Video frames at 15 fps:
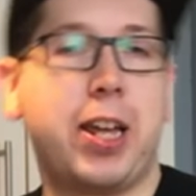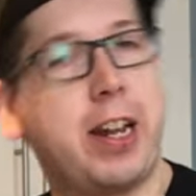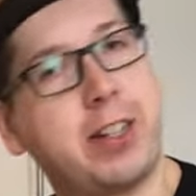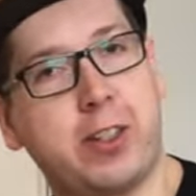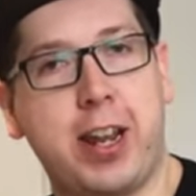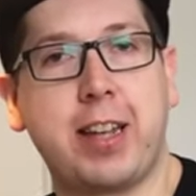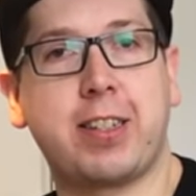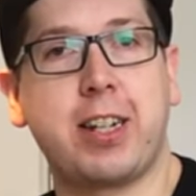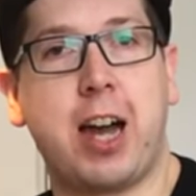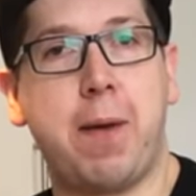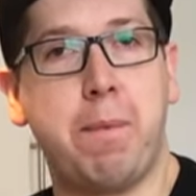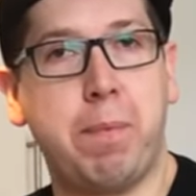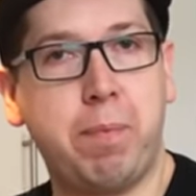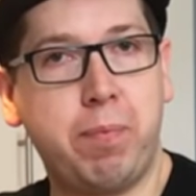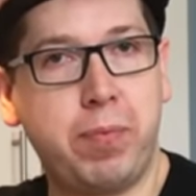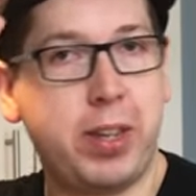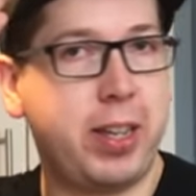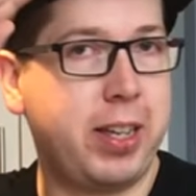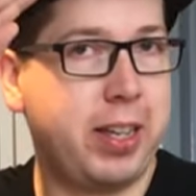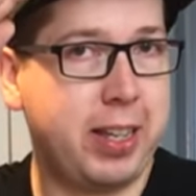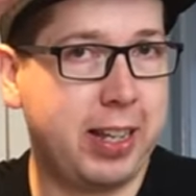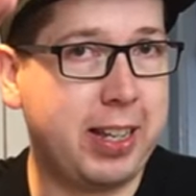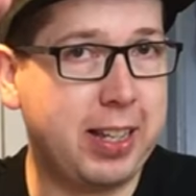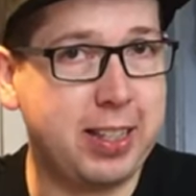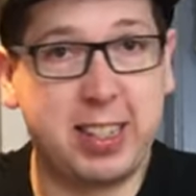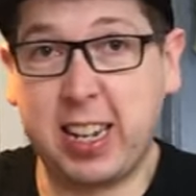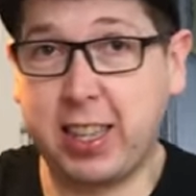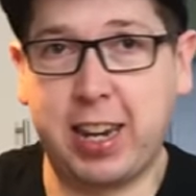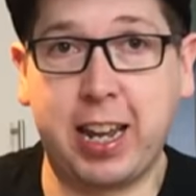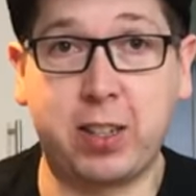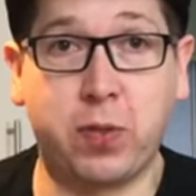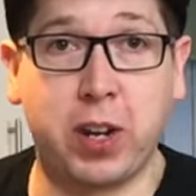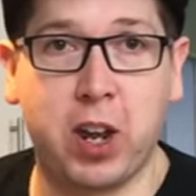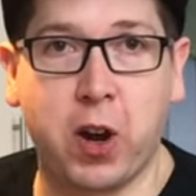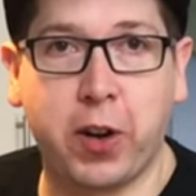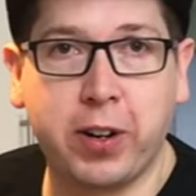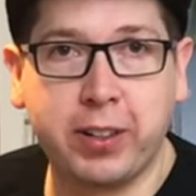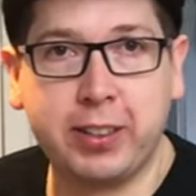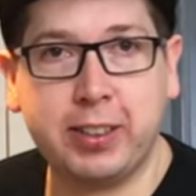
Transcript: And until next time, see you in the next video.